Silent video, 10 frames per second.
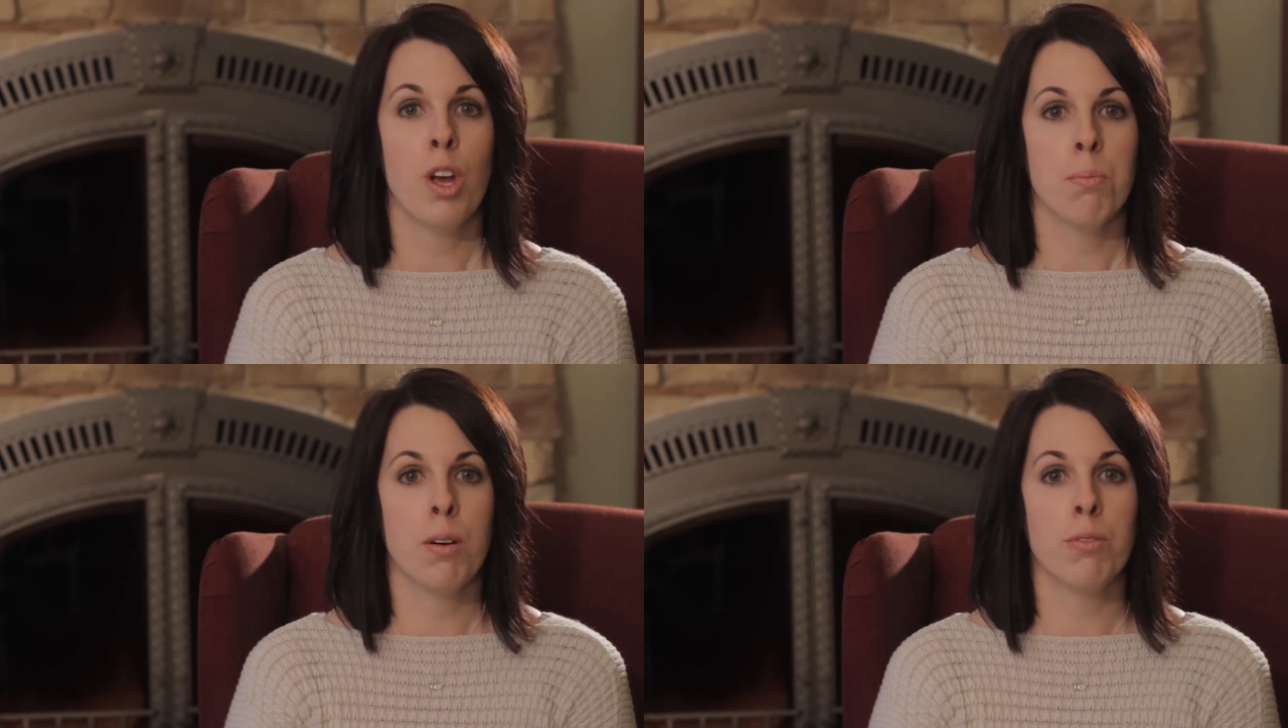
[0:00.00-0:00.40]

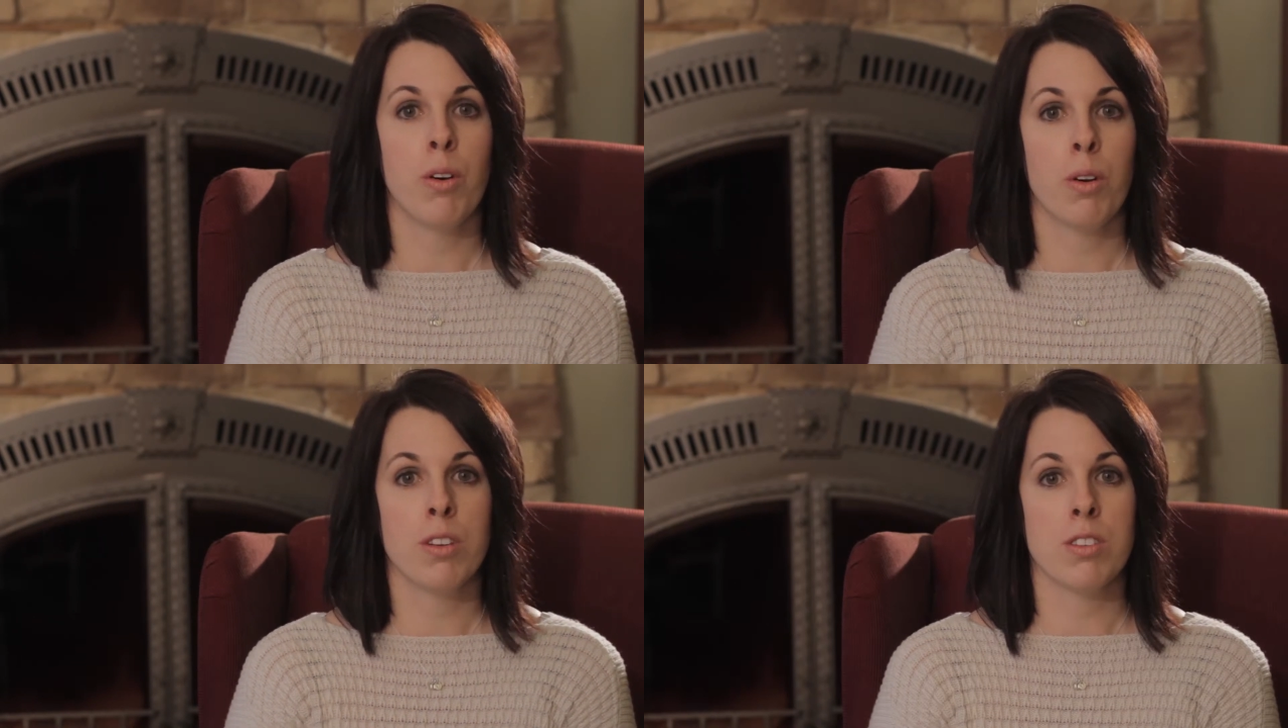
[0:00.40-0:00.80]
but
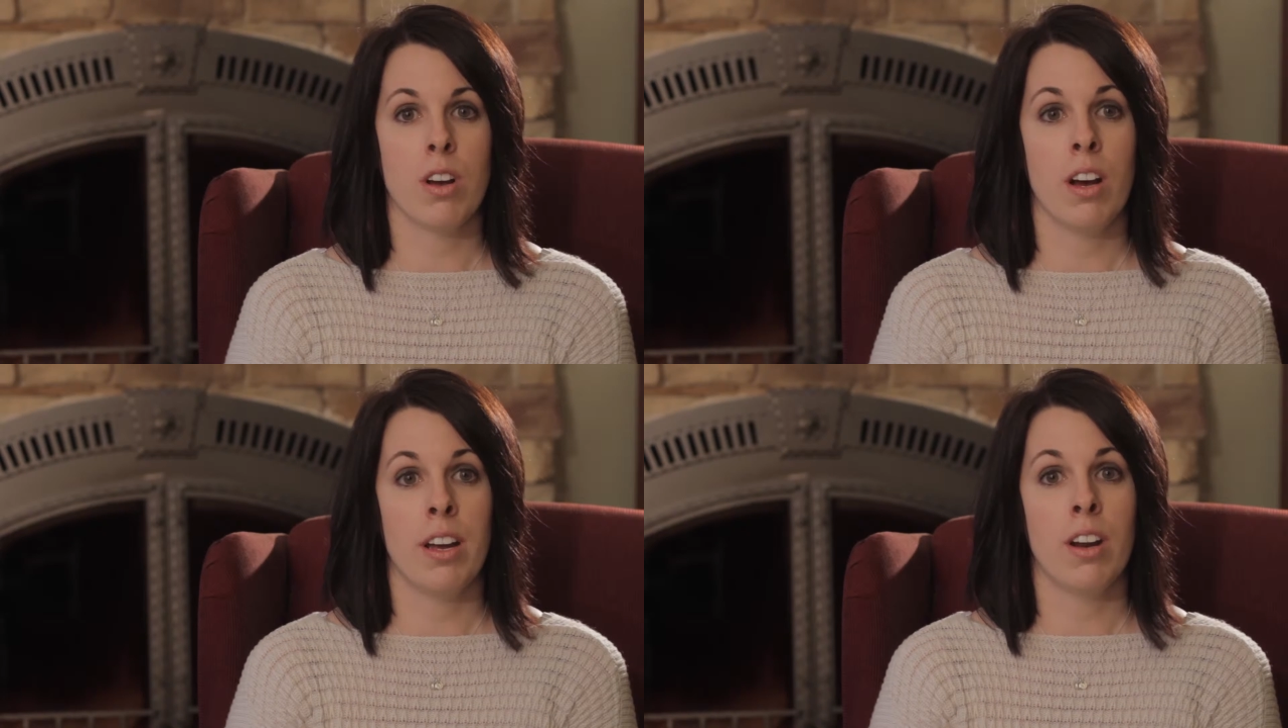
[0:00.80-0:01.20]
focus
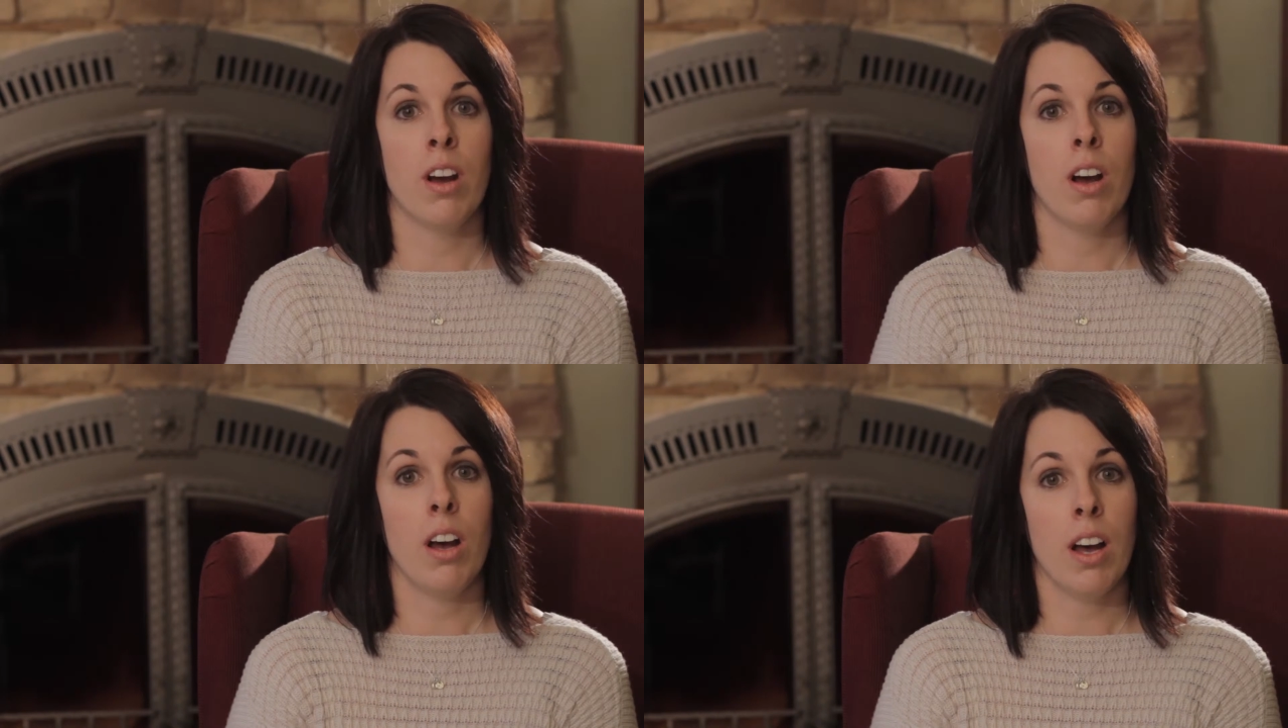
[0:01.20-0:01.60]
on
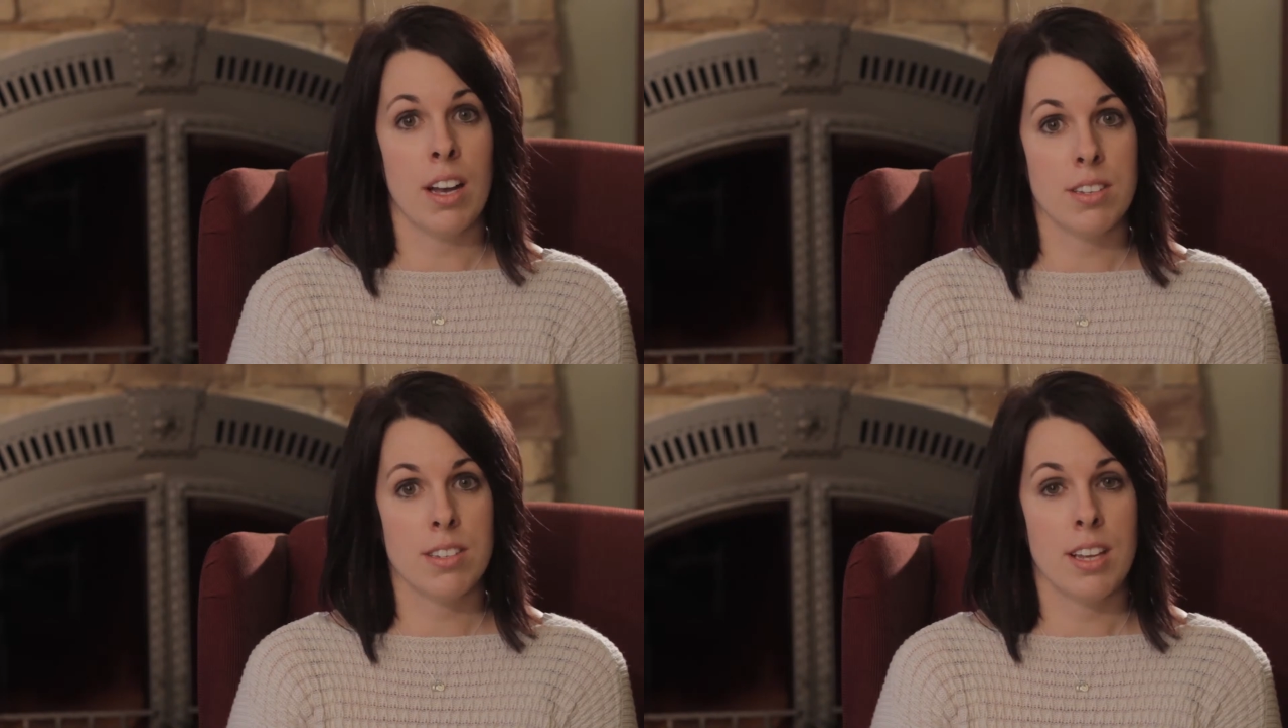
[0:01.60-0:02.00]

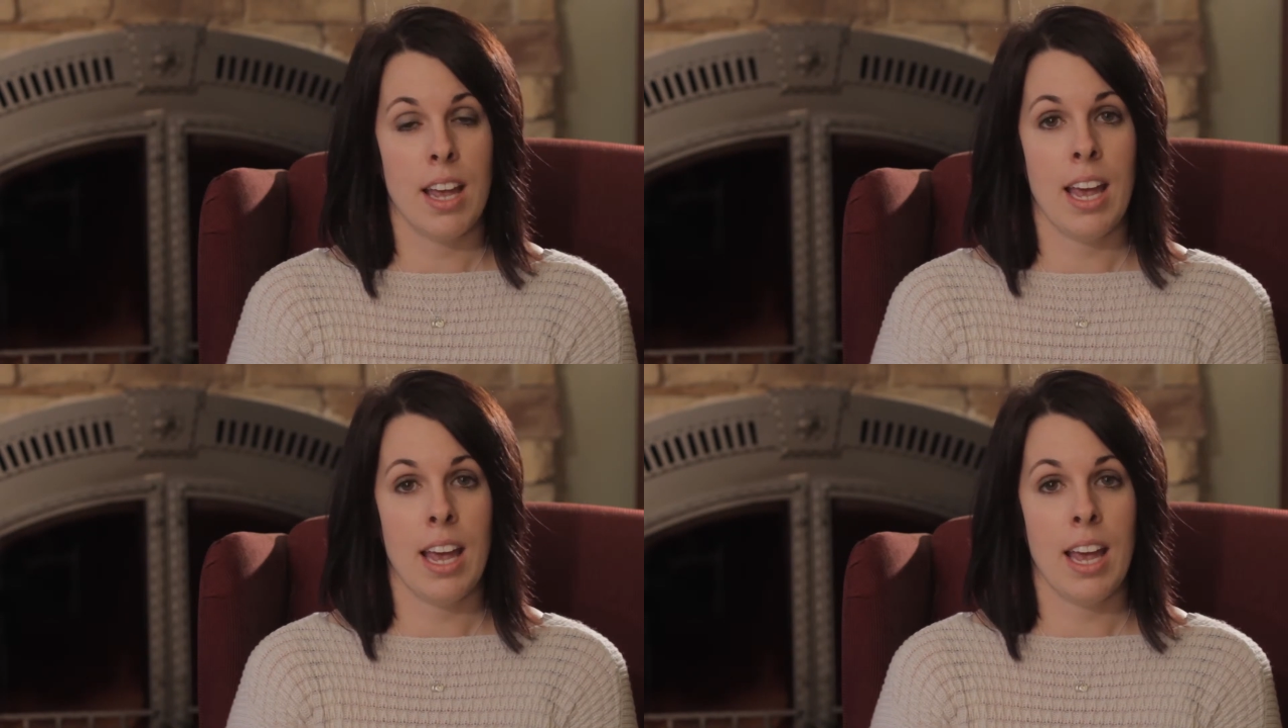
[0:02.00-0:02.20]
us